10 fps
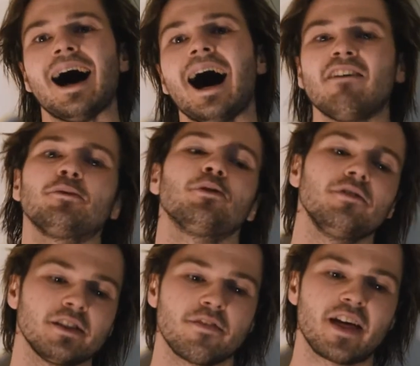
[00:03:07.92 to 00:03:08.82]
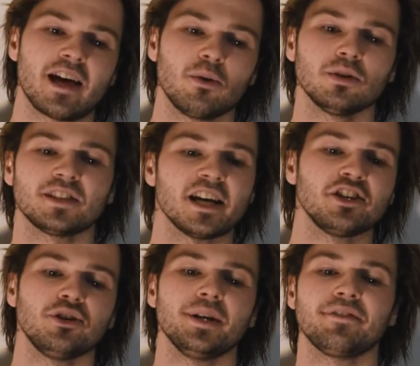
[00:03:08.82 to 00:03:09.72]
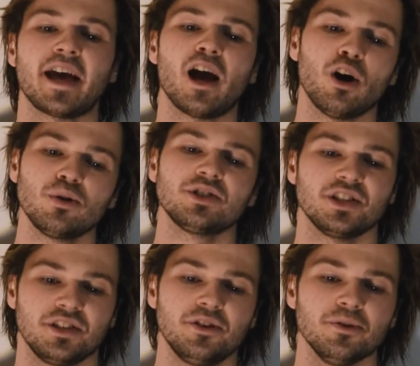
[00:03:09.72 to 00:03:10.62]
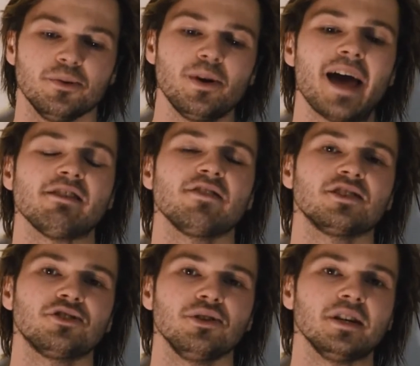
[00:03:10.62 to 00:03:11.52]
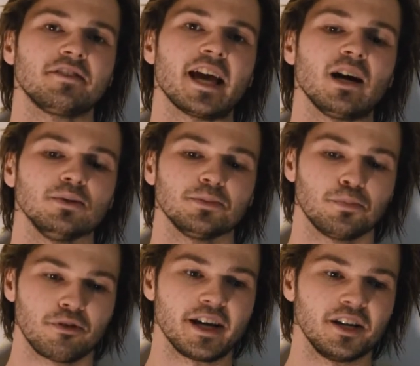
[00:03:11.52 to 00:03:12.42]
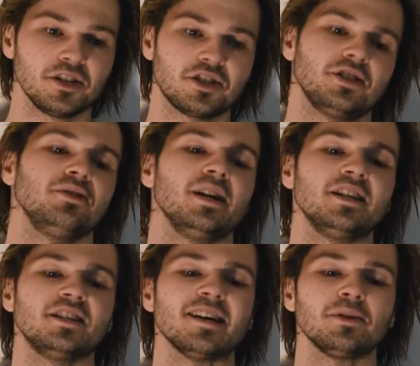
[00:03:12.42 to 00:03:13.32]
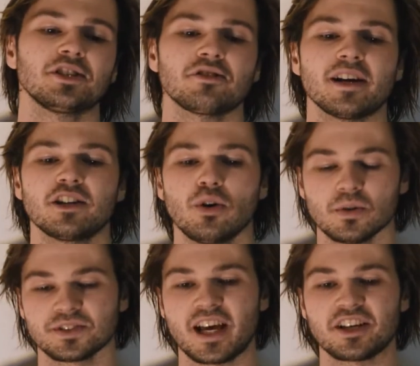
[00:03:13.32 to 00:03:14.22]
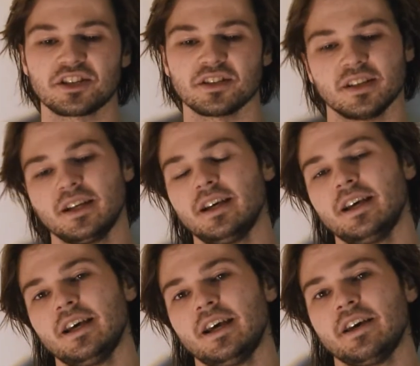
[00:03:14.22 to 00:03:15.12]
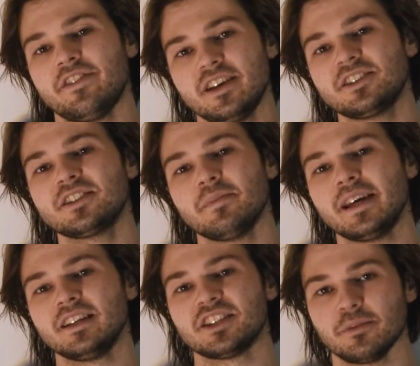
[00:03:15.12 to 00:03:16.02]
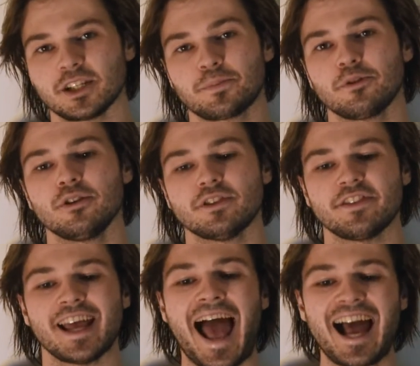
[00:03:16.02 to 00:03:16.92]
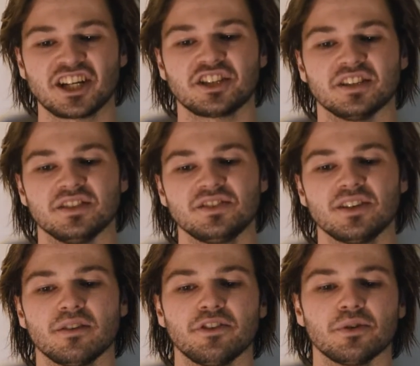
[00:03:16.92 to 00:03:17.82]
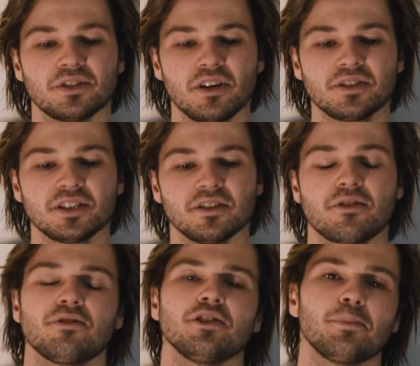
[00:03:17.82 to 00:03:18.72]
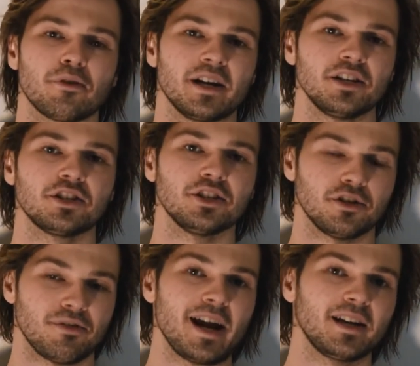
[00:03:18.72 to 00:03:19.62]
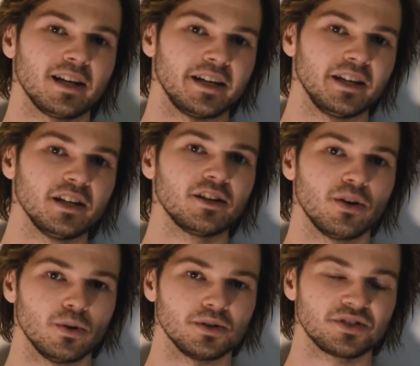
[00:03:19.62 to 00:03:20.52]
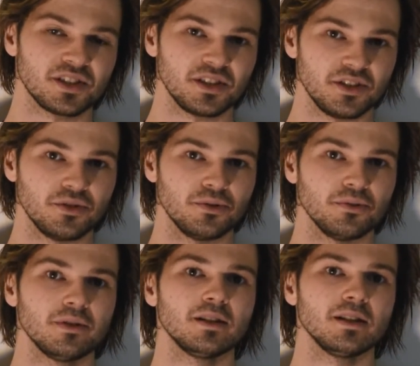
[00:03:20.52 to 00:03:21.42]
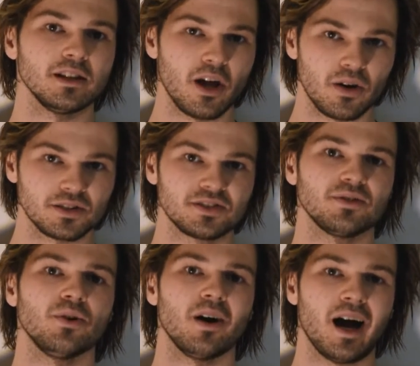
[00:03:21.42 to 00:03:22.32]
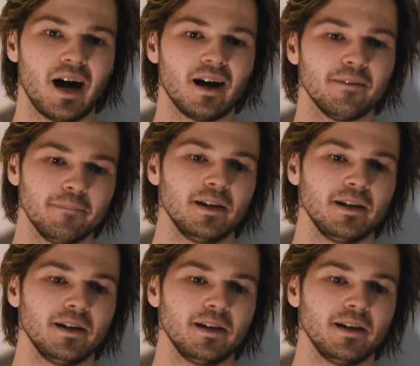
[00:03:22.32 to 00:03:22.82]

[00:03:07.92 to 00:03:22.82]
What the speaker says: After proving that there was a duty of care owed to you and that this duty of care was breached, you need to demonstrate causation. This means that you must prove that the actions of your doctor through the breach directly caused you loss or harm.